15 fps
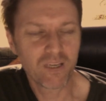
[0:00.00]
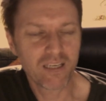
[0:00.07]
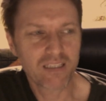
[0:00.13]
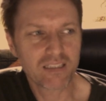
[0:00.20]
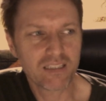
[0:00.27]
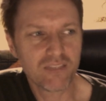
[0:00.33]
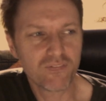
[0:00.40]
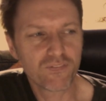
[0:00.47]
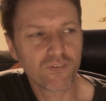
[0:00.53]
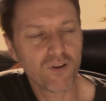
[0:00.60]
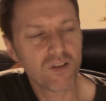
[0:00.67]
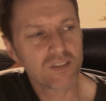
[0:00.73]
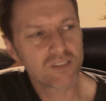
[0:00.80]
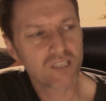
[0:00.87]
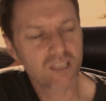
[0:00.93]
In
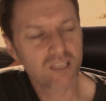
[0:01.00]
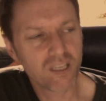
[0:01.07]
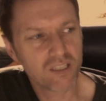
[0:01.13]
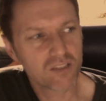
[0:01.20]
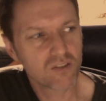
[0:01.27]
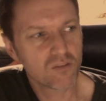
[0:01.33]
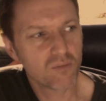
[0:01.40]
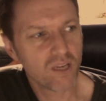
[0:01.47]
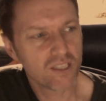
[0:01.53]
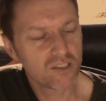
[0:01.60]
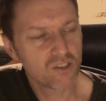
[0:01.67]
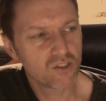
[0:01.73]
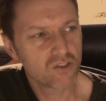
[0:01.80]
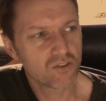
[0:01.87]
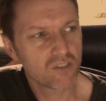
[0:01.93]
France, they kiss on Main
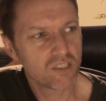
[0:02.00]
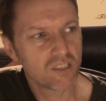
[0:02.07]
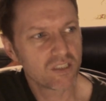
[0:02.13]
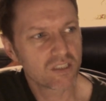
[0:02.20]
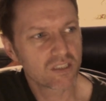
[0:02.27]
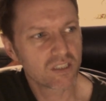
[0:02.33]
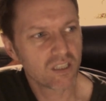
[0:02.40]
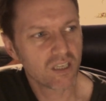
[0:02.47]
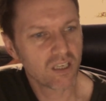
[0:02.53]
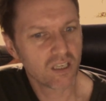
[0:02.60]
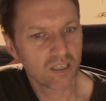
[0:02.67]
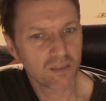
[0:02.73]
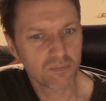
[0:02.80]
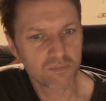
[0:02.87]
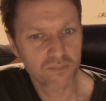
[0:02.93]
Street.
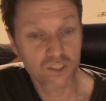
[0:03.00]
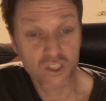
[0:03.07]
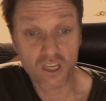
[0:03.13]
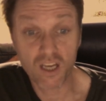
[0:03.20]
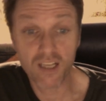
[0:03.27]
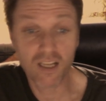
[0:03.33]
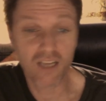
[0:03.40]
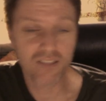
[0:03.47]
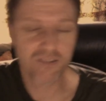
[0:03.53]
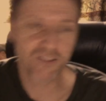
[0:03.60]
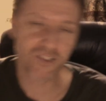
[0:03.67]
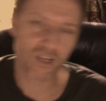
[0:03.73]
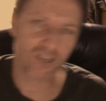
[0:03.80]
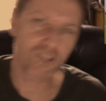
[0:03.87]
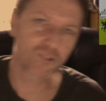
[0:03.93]
And the
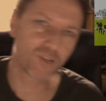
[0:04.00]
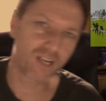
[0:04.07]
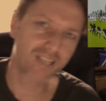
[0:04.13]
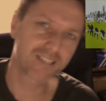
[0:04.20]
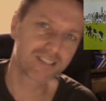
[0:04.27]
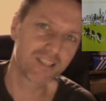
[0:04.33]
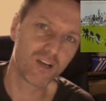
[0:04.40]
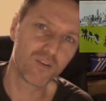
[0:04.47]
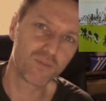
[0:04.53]
title track itself is